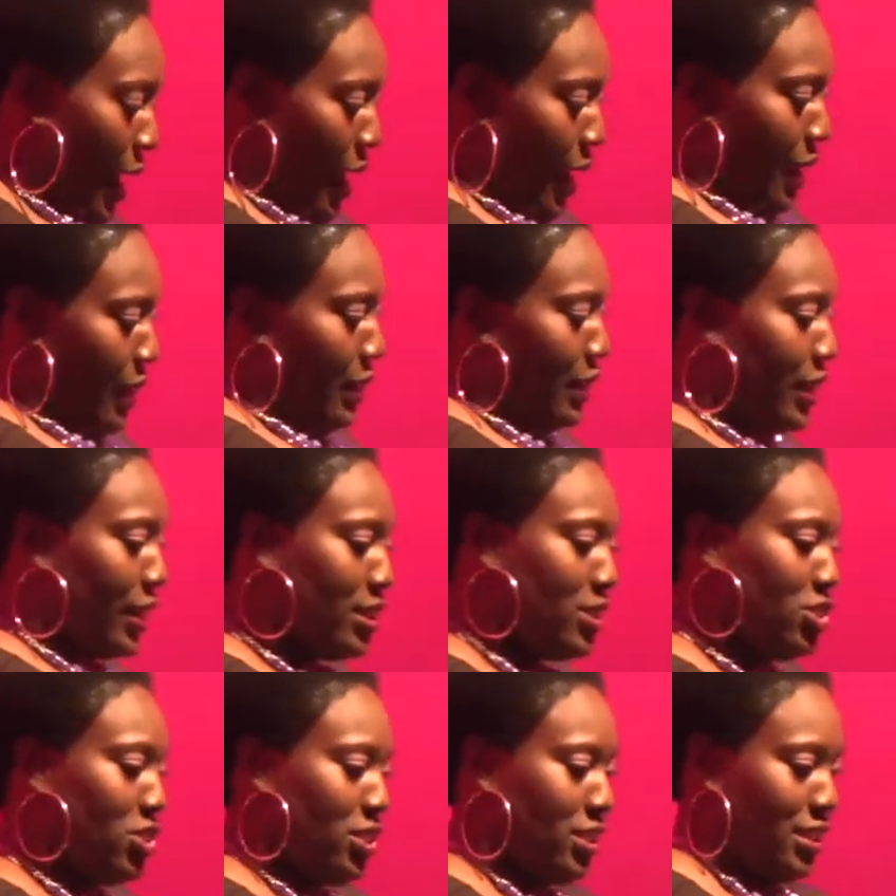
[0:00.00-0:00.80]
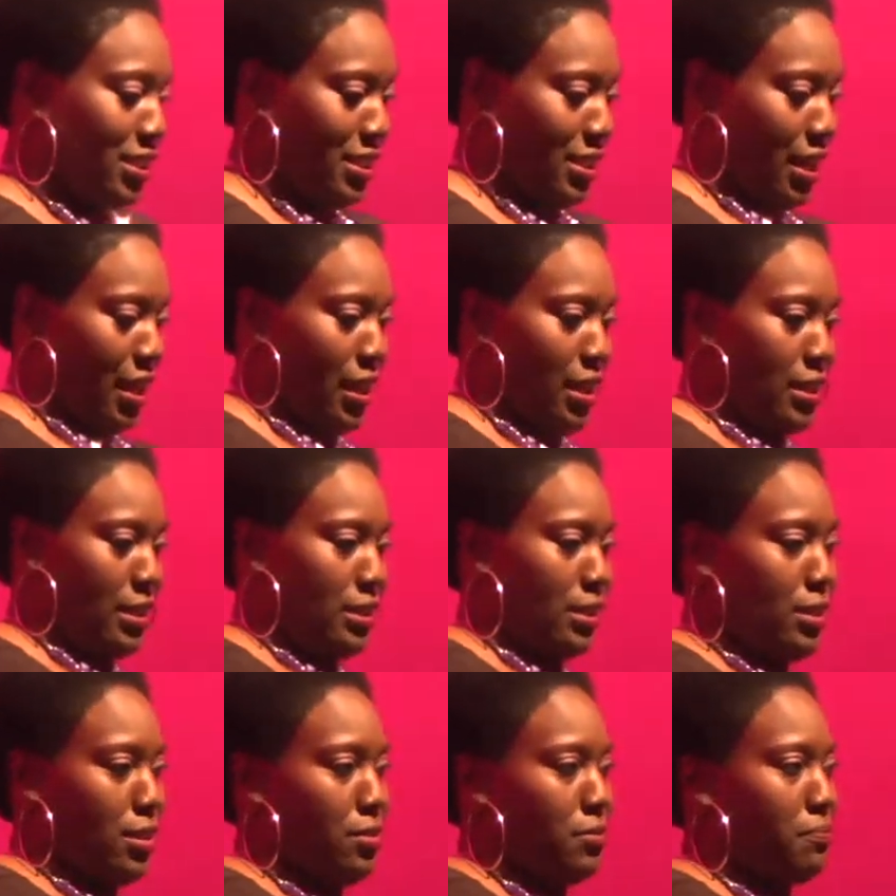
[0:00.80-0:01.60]
And then she
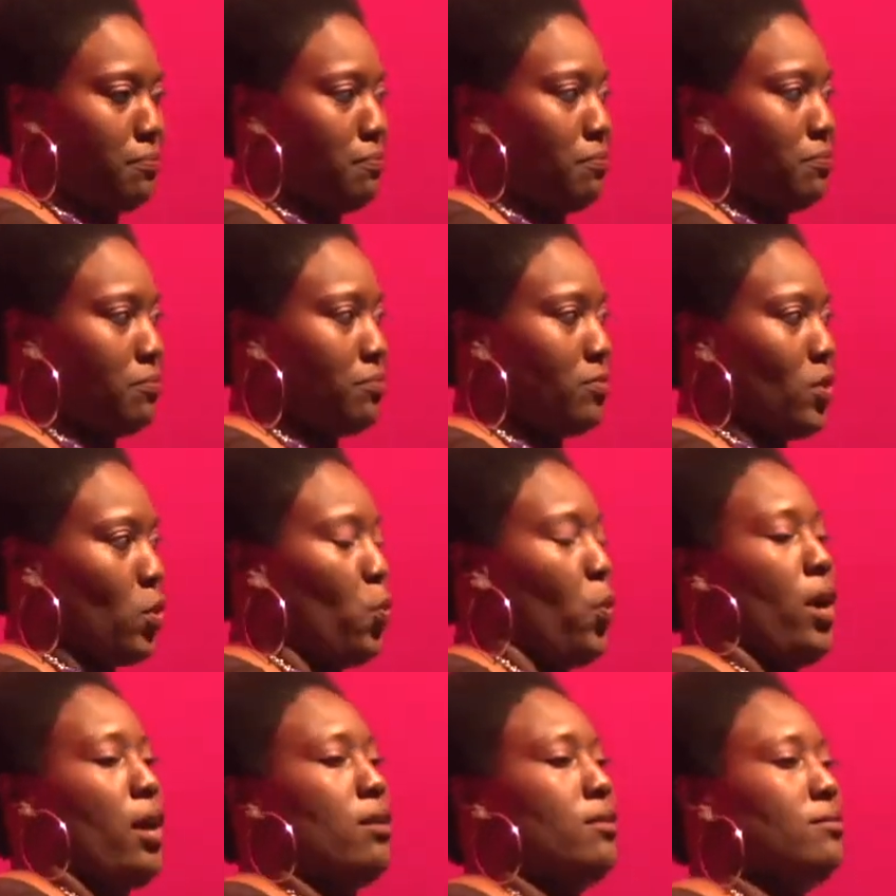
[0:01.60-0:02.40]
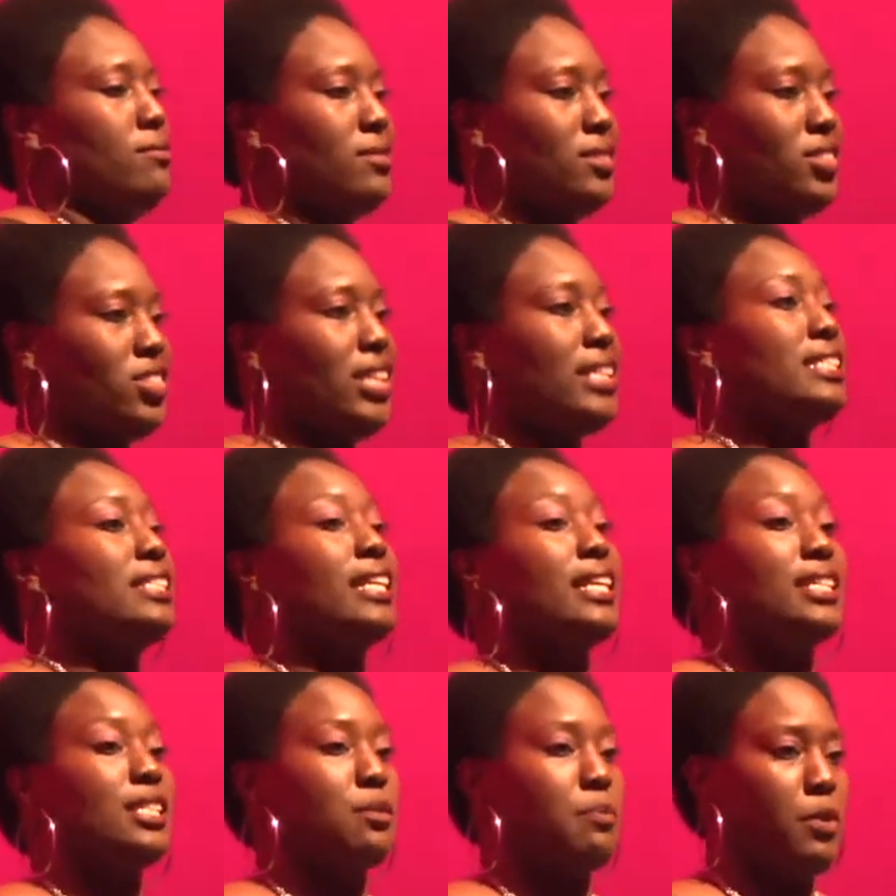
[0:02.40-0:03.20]
says, well, just
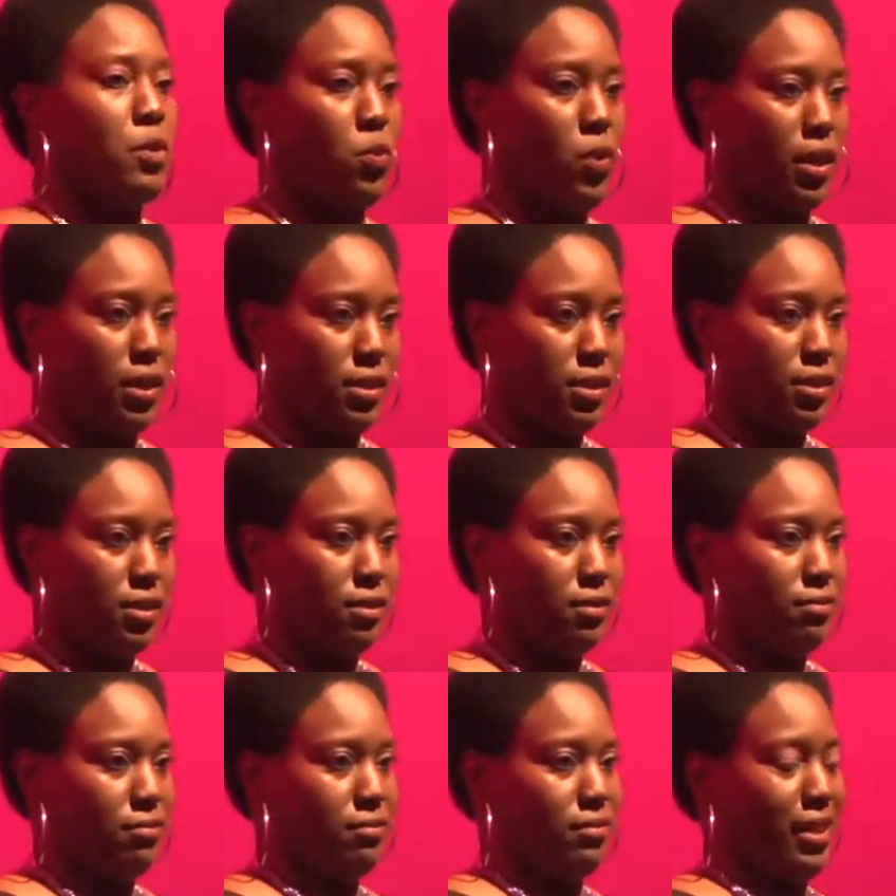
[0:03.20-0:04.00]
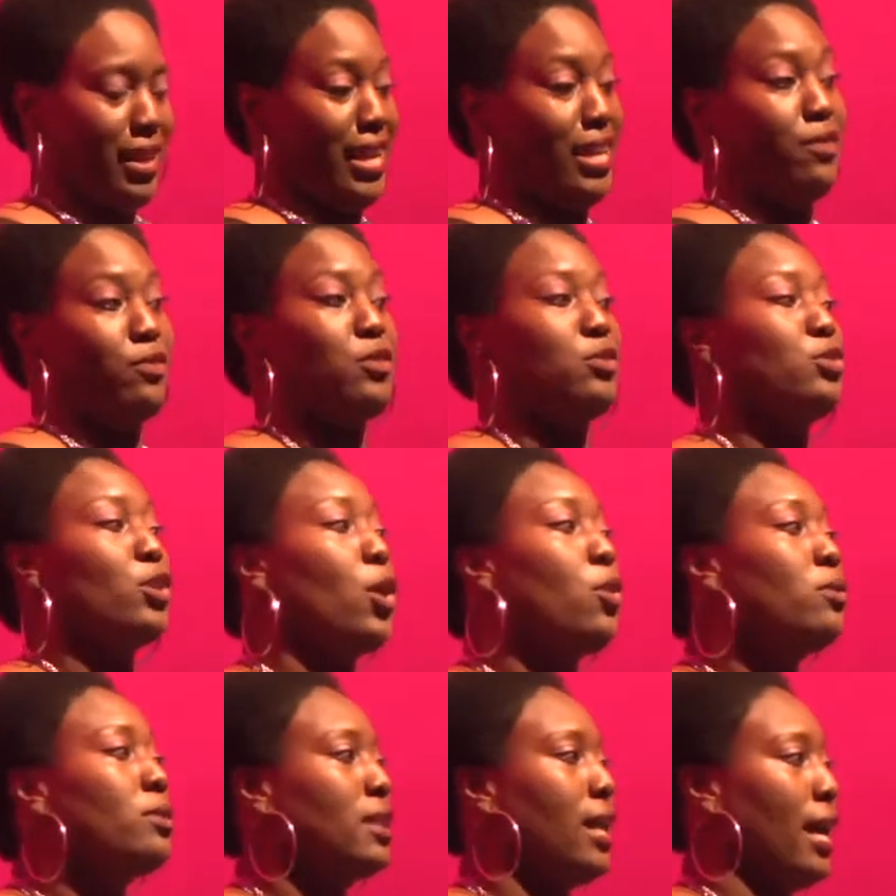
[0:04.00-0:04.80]
kiss me once. And if you
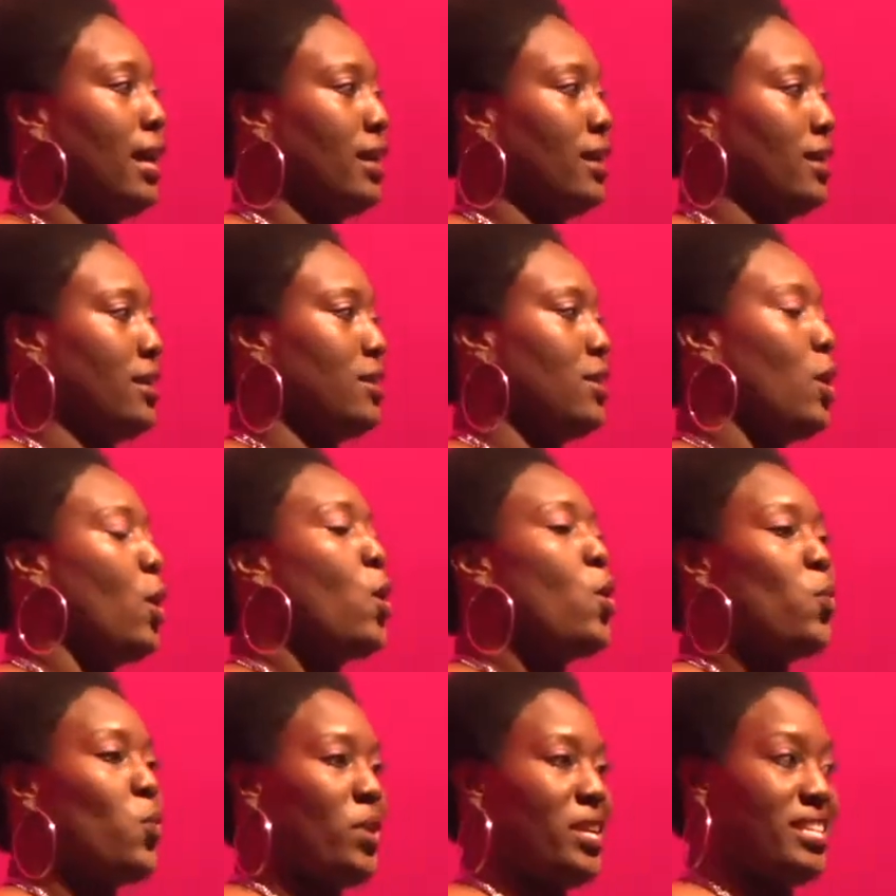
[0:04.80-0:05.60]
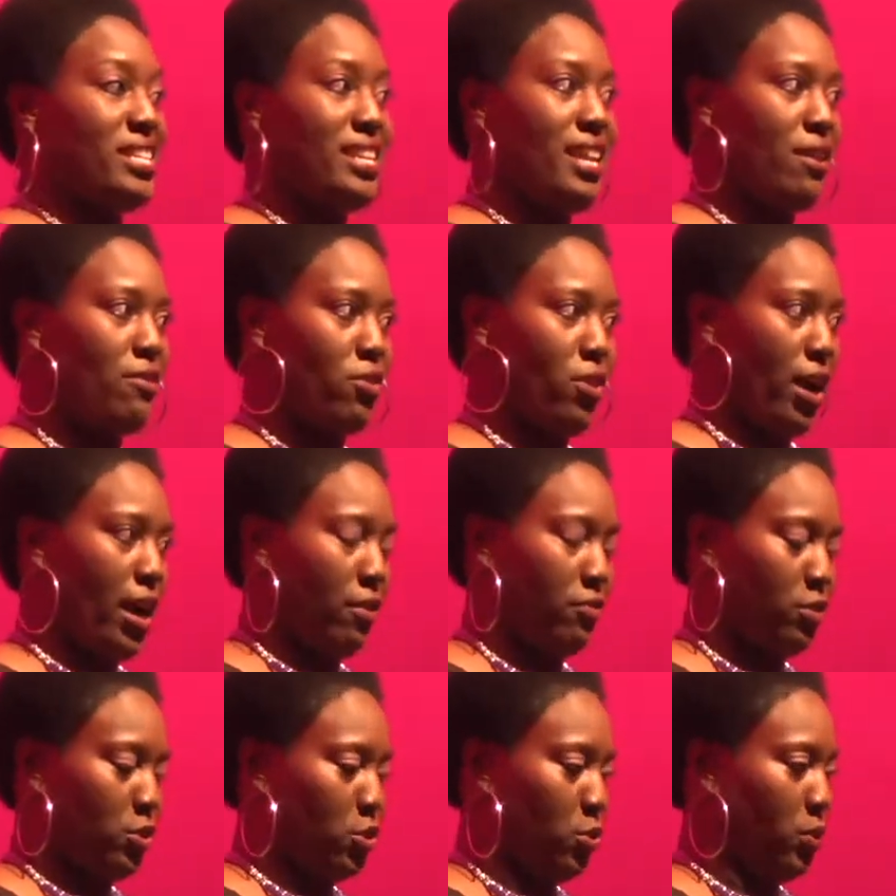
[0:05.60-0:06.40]
don't like it, we never
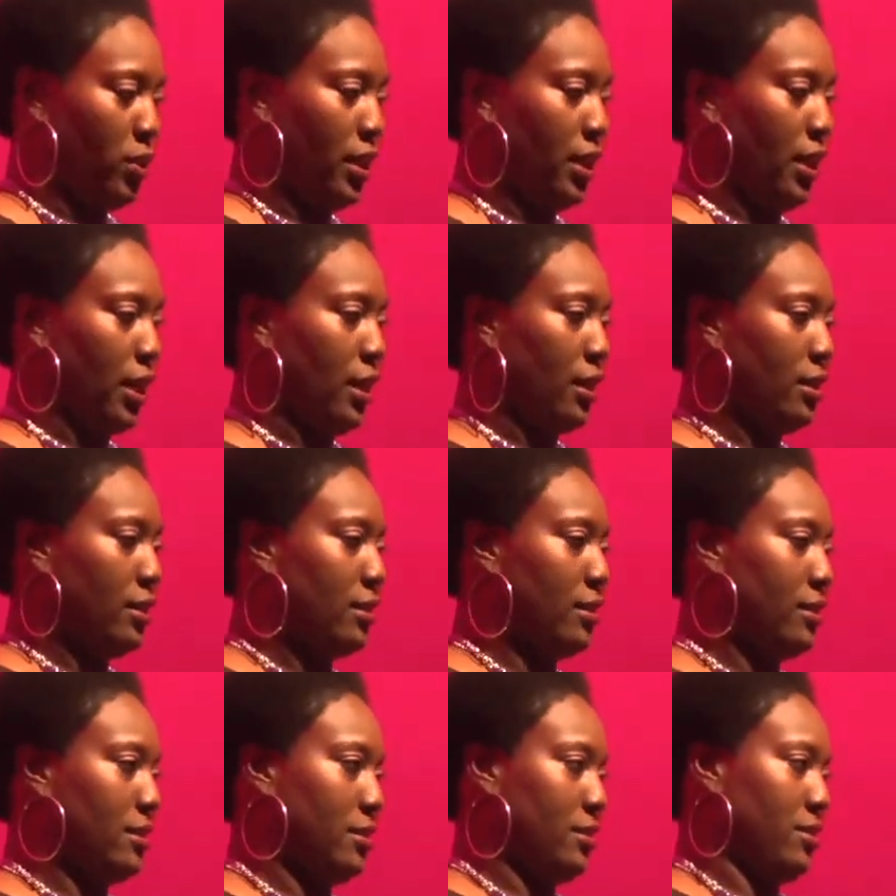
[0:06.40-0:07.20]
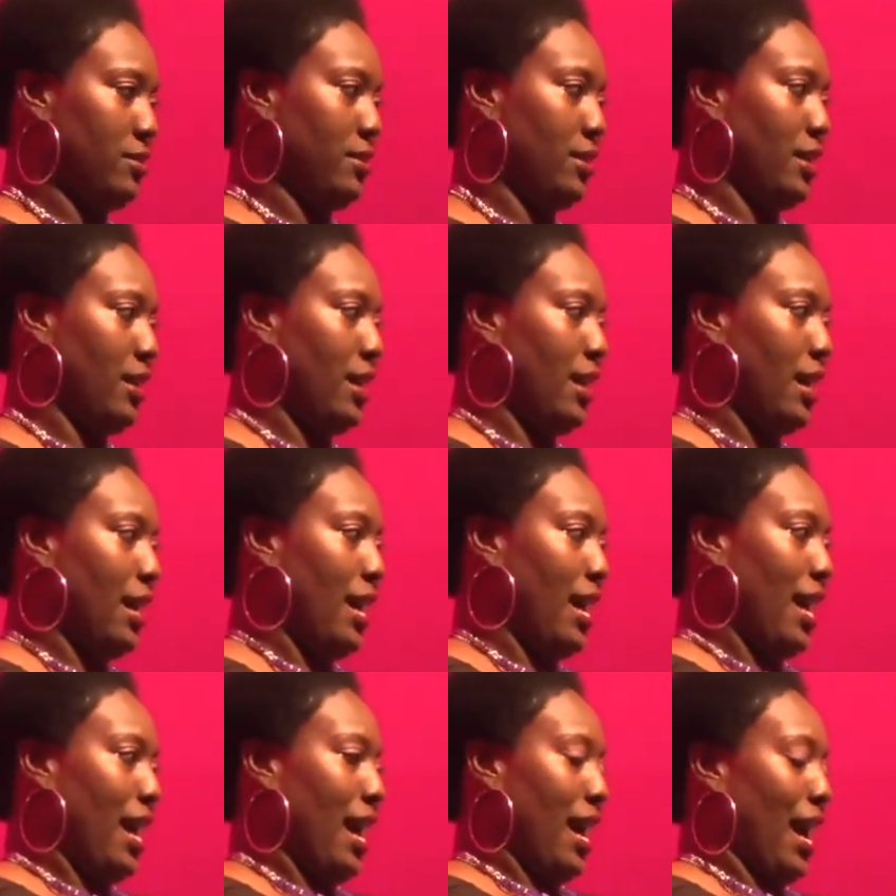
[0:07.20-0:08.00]
have to do it again.
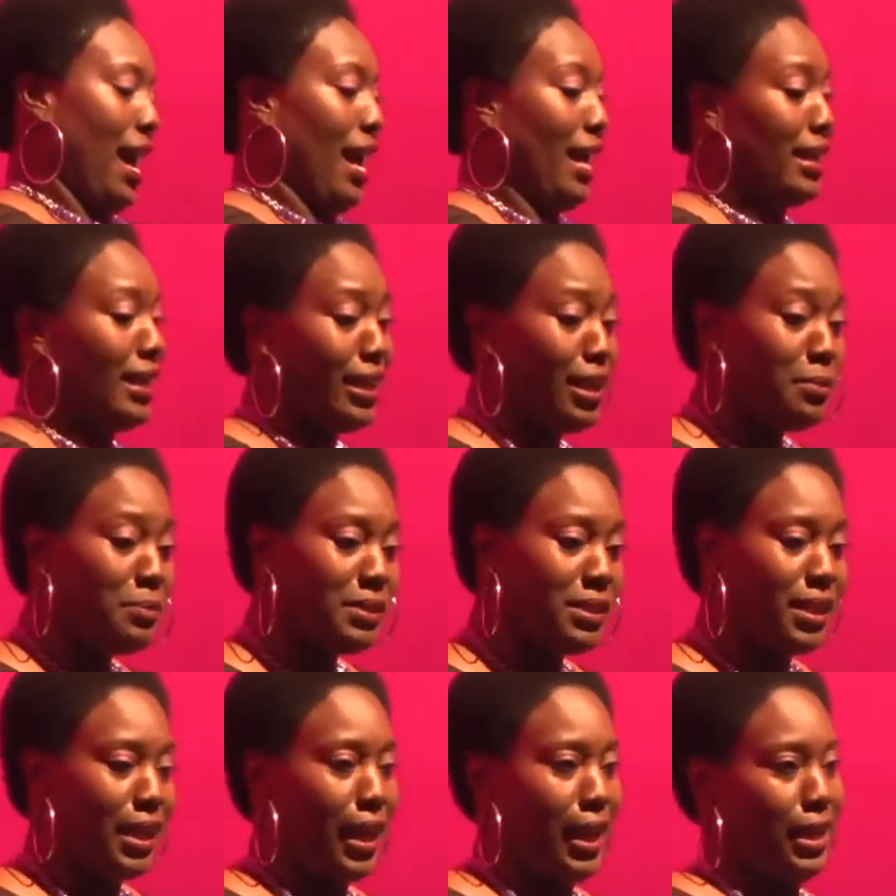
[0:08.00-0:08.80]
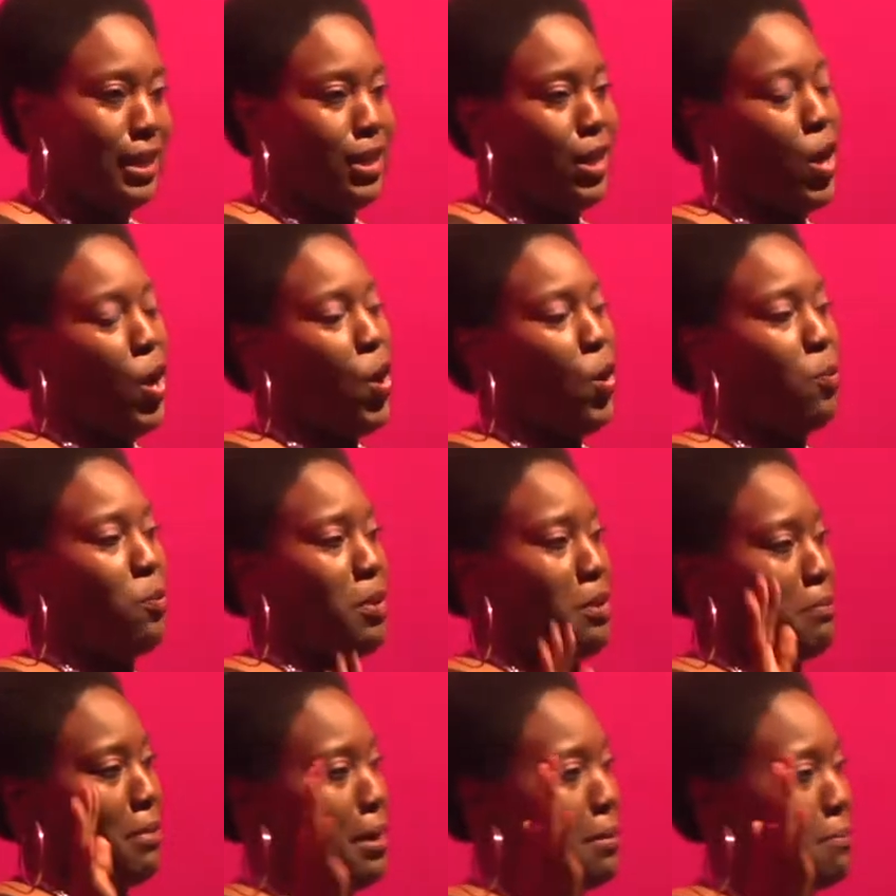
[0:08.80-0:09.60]
I keep saying no, but